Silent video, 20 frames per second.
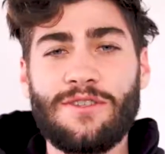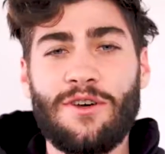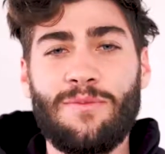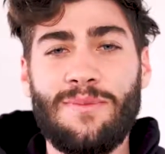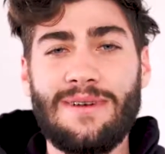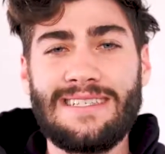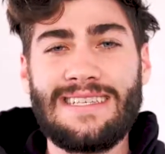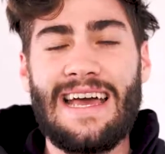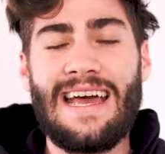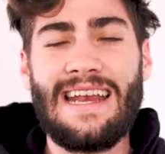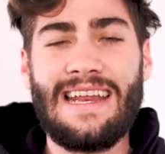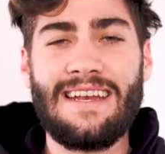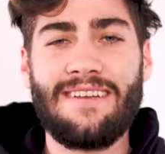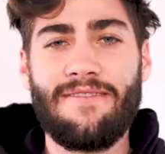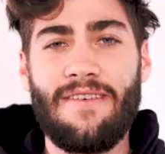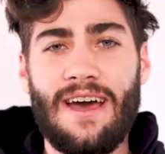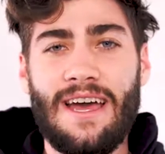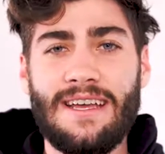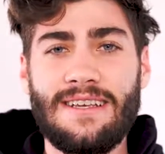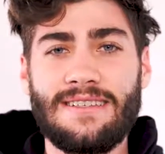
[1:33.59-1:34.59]
almost any
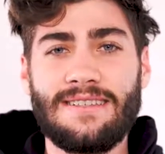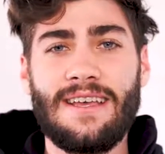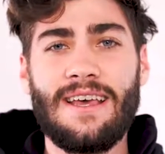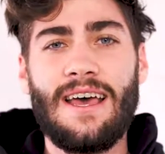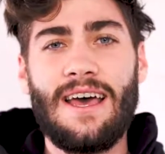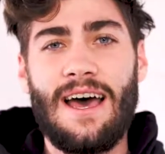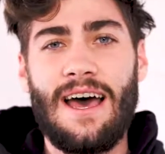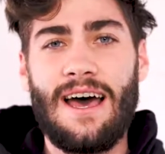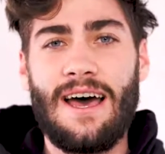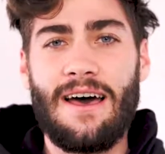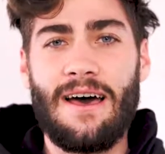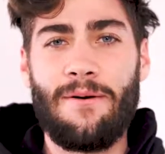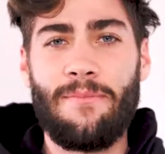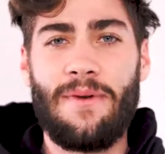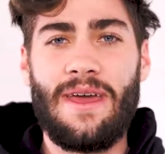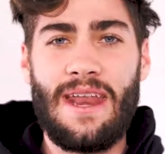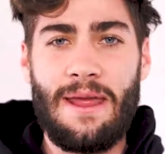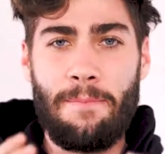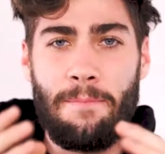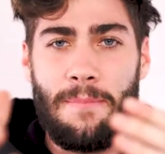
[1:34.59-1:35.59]
device and
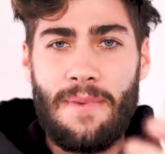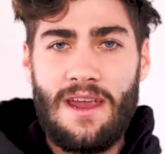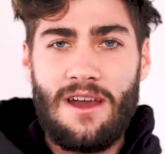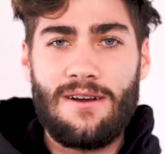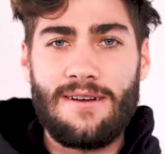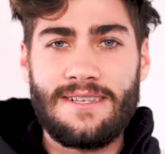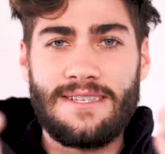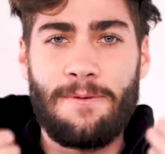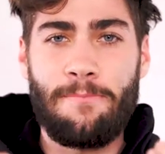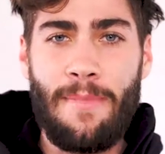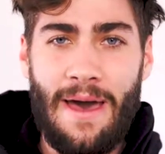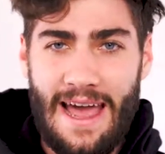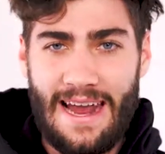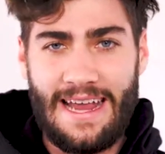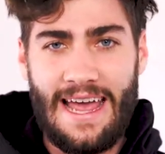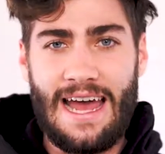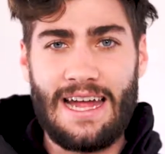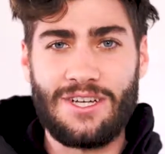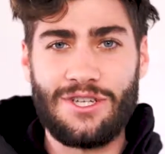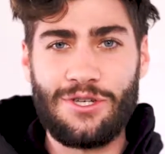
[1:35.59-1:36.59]
it mirrors it back
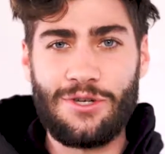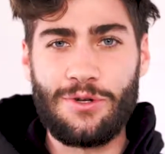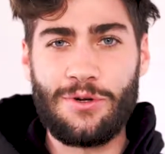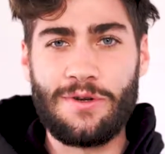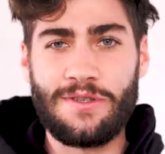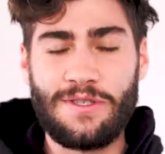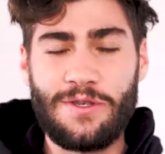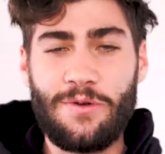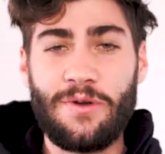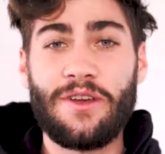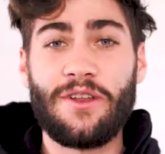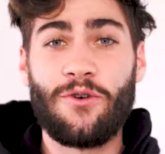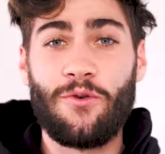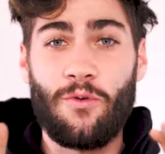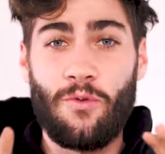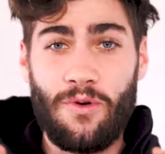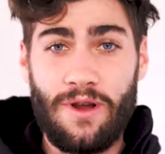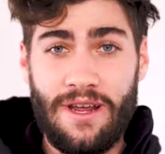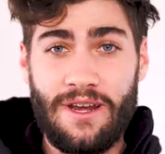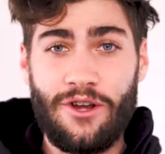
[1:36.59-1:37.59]
at you so you can
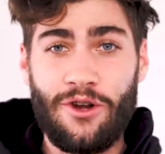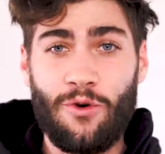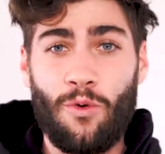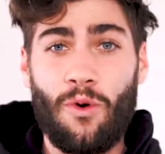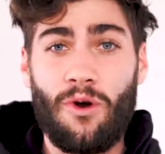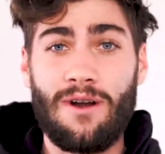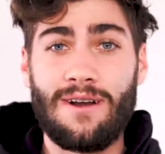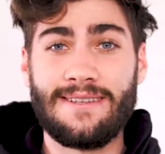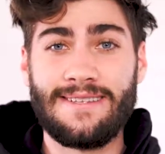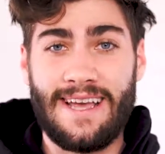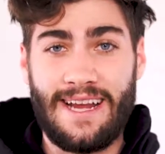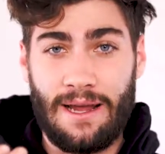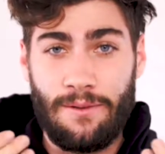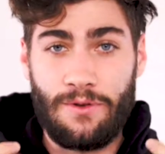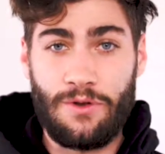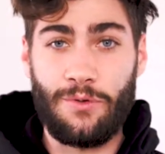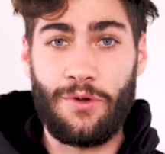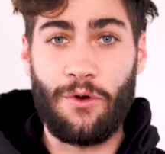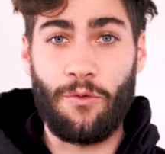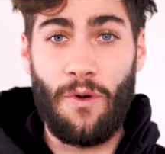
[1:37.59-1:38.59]
read your words like I'm
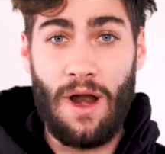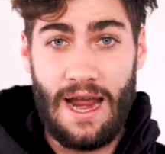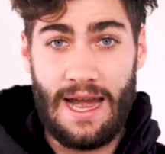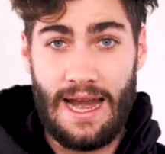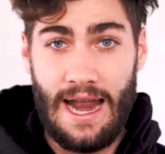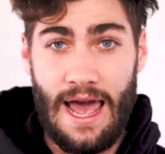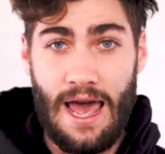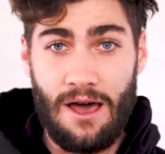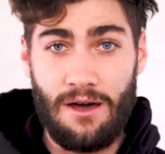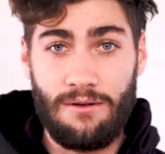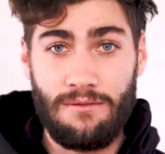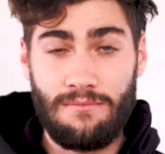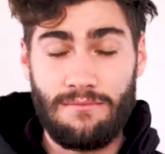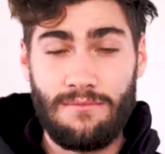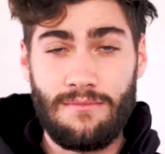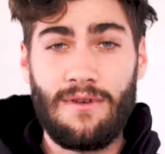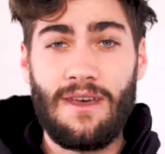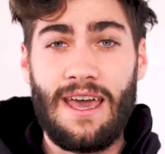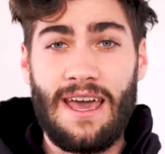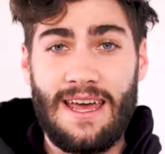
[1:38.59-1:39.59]
doing right
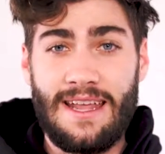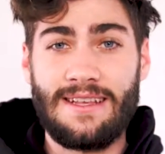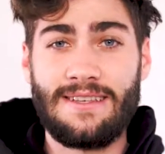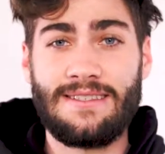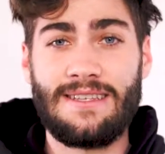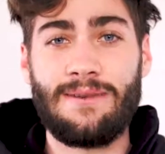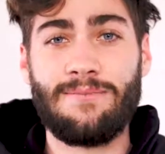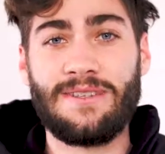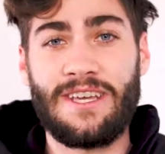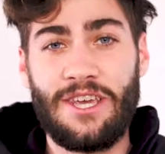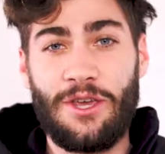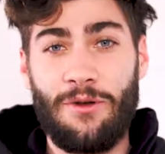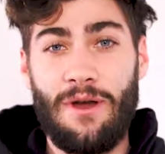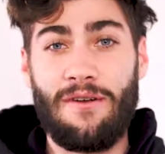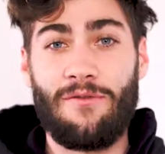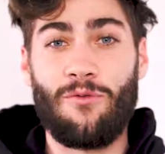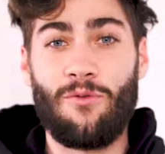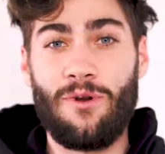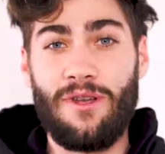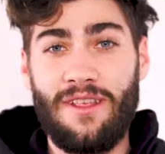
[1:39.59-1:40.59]
now, and it seems like you
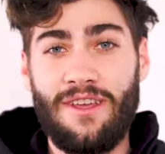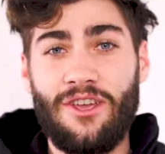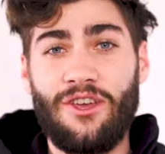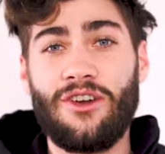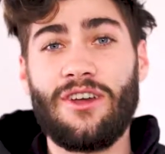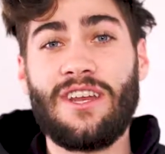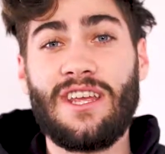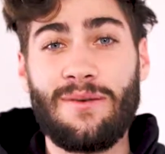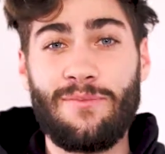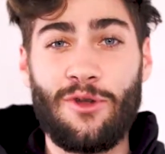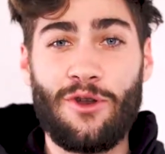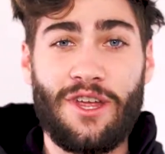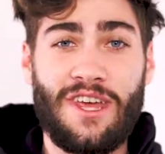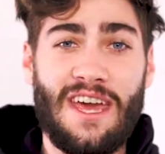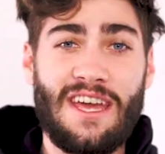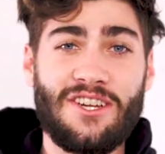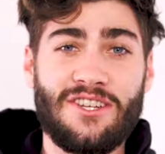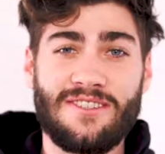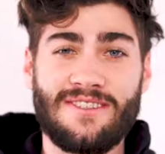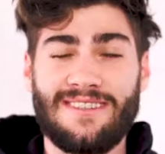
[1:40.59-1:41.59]
have really good
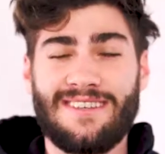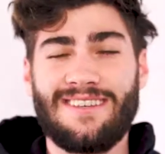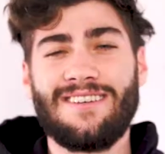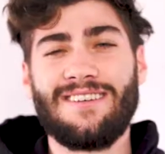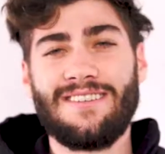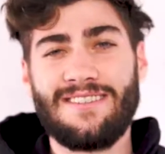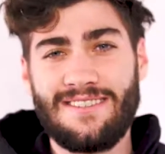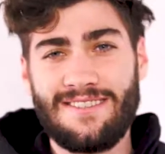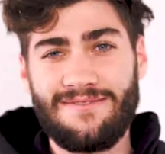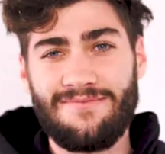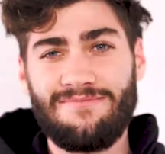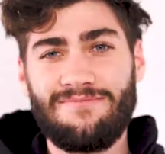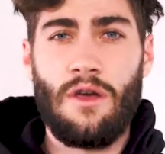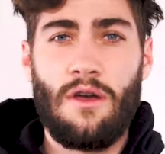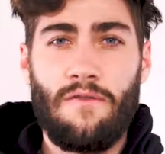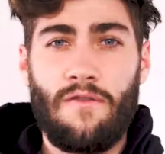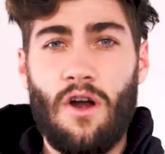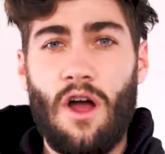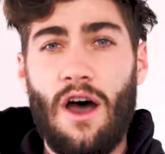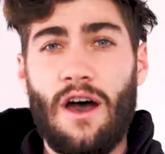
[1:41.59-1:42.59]
communication skills.
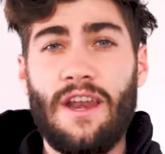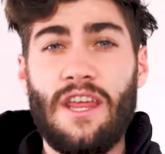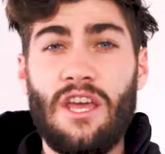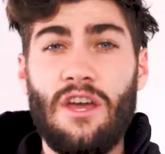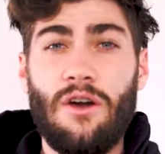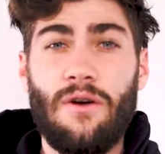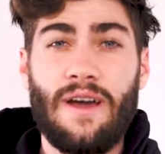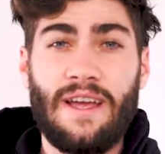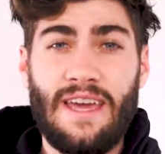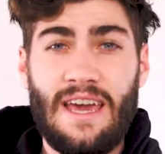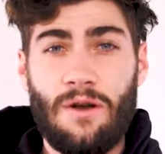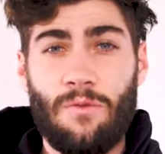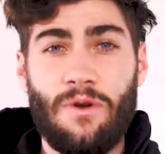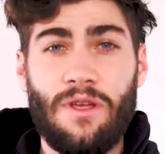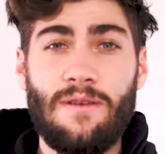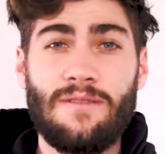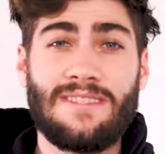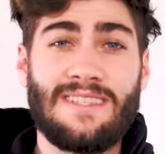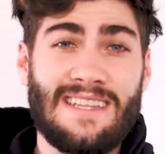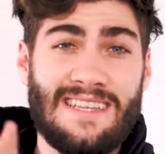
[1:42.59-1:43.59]
For audio, again, we're
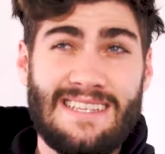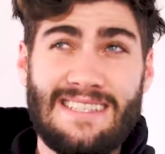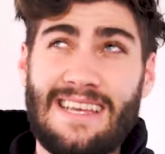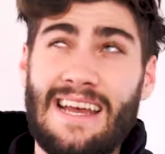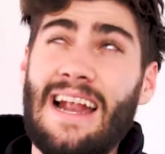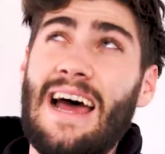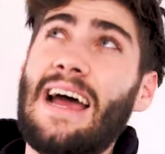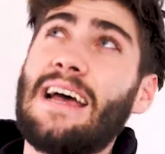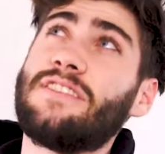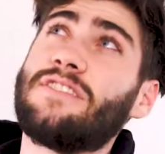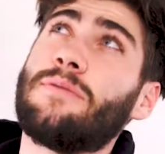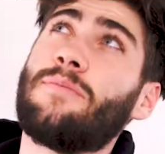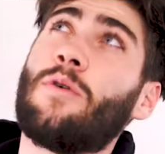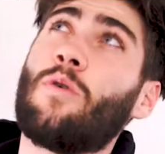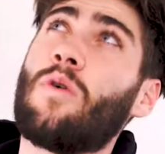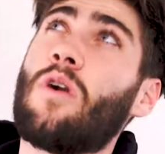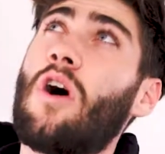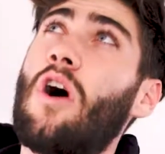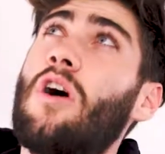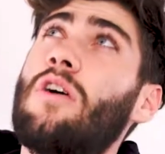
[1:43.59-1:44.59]
using the Senheiser, but
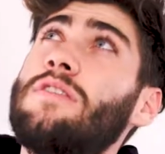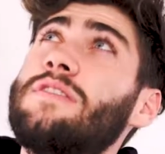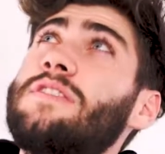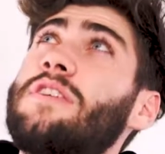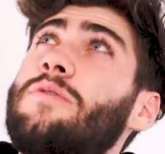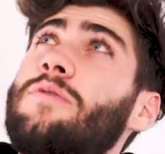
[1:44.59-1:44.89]
we're also